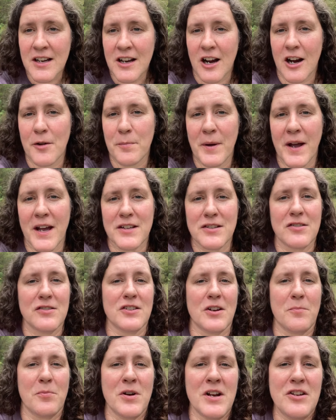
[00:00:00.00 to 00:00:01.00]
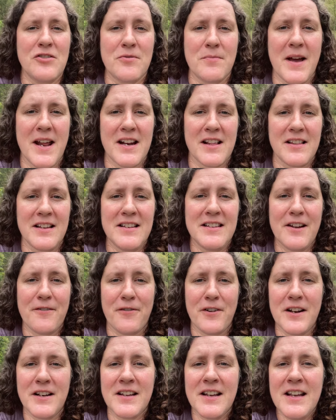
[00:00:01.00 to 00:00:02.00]
Our pastures are pretty dramatically
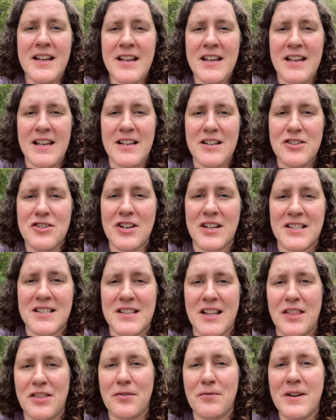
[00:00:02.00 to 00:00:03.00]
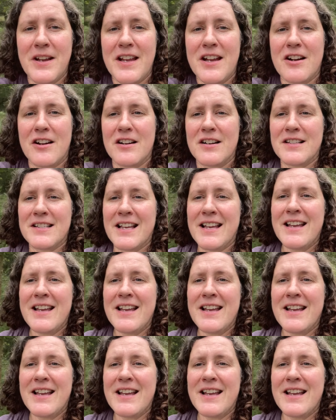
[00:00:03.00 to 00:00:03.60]
different in just the 3 years